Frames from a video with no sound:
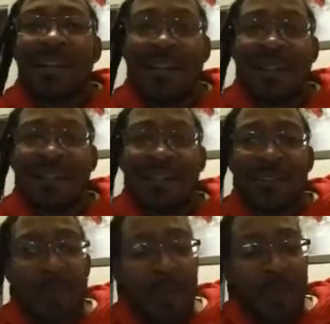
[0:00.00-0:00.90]
Yes.
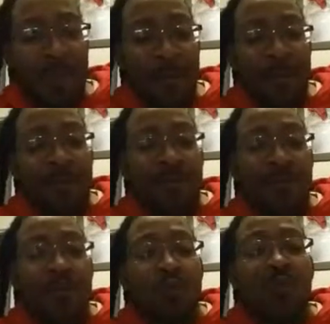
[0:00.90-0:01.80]

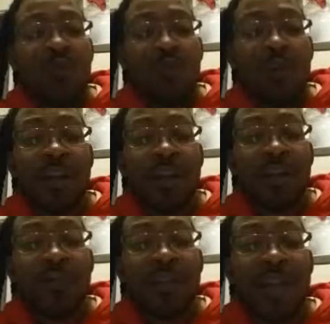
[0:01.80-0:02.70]
When someone
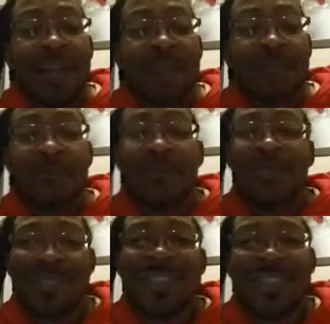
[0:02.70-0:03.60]
irritates you,
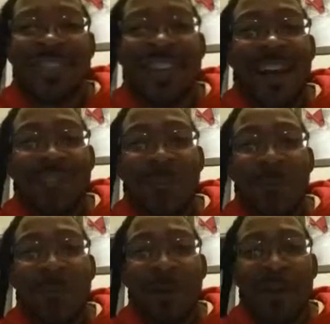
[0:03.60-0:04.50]
and y'all said
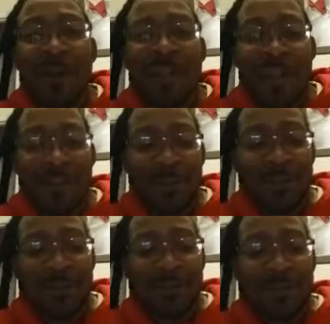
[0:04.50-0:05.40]
people been irritating
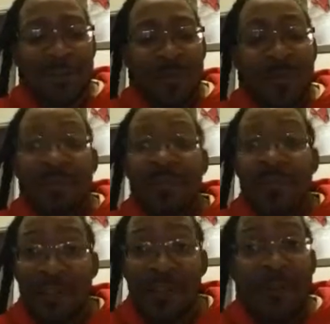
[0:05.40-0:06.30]
you,
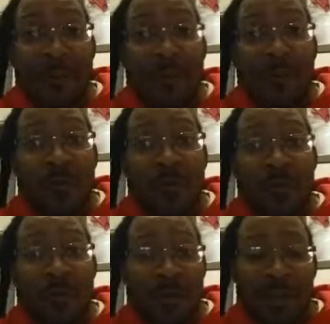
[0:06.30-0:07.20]
this is a Mercury
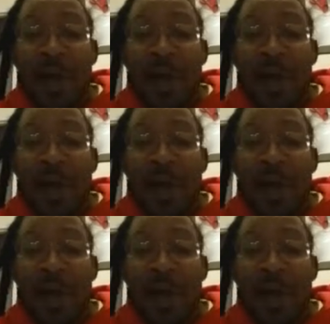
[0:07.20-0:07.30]
retrograde.